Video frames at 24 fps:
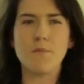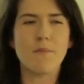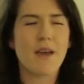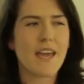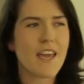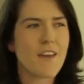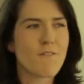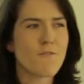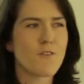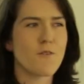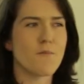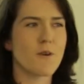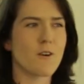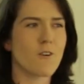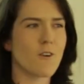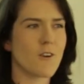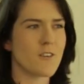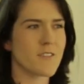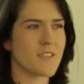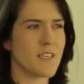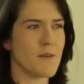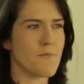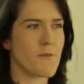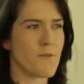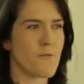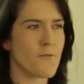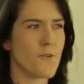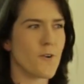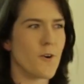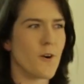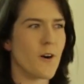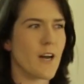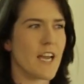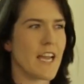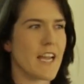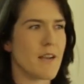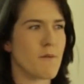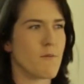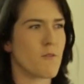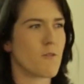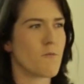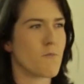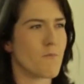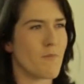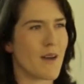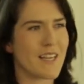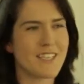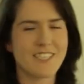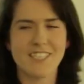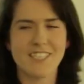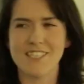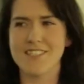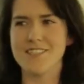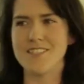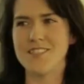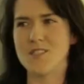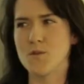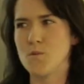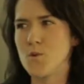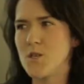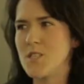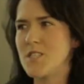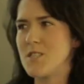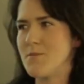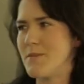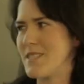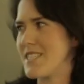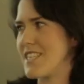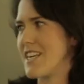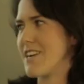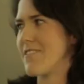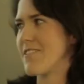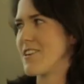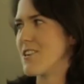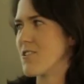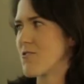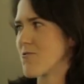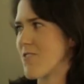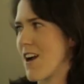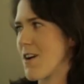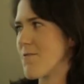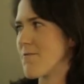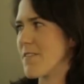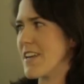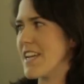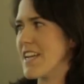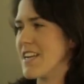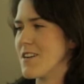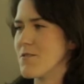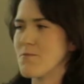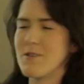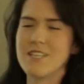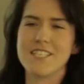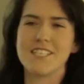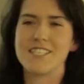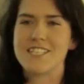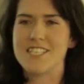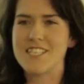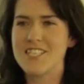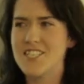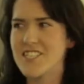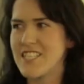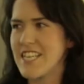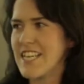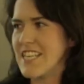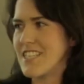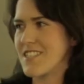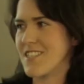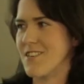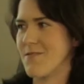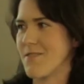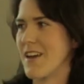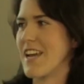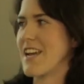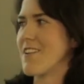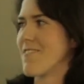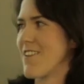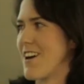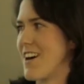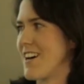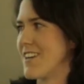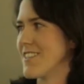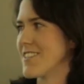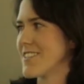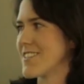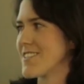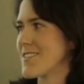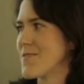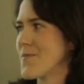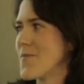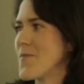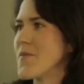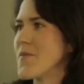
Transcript: You may have come across it before in Manchester's wonder material, graphene, which is a sheet of aryls.